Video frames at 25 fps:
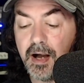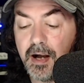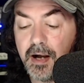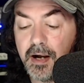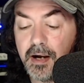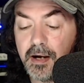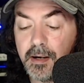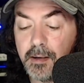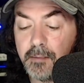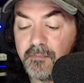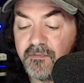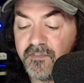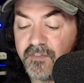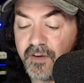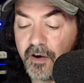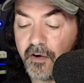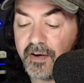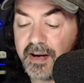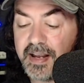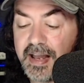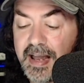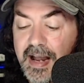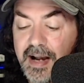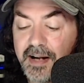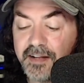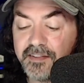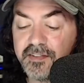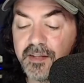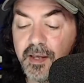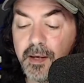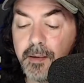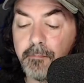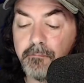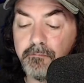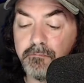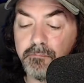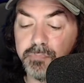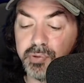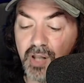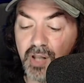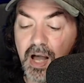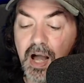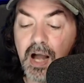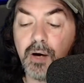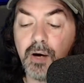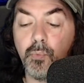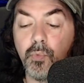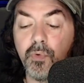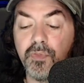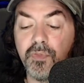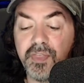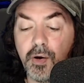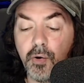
Variac's block